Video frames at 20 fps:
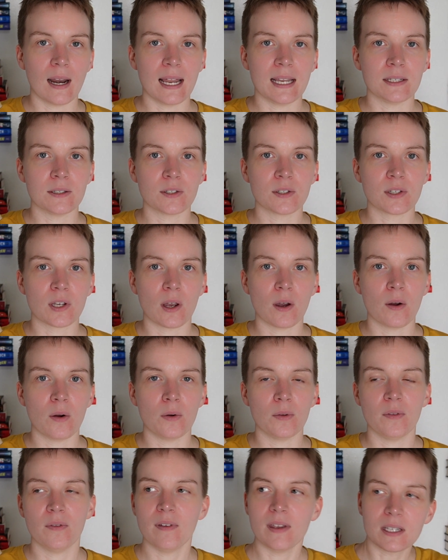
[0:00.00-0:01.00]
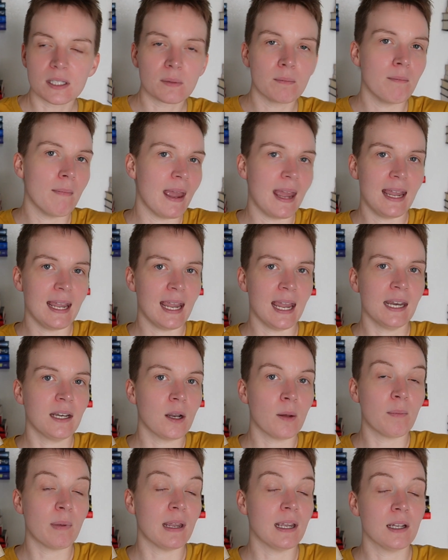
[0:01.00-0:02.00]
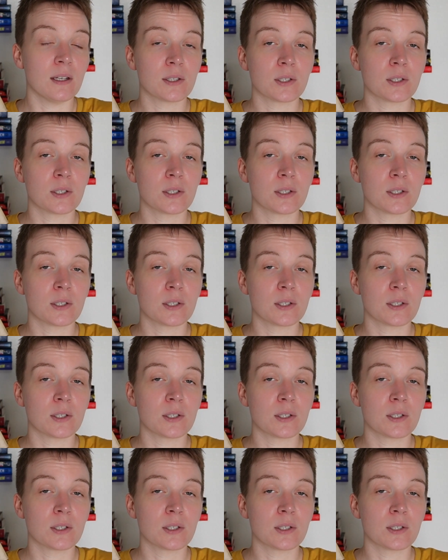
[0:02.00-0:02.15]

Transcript: And so this may end up being a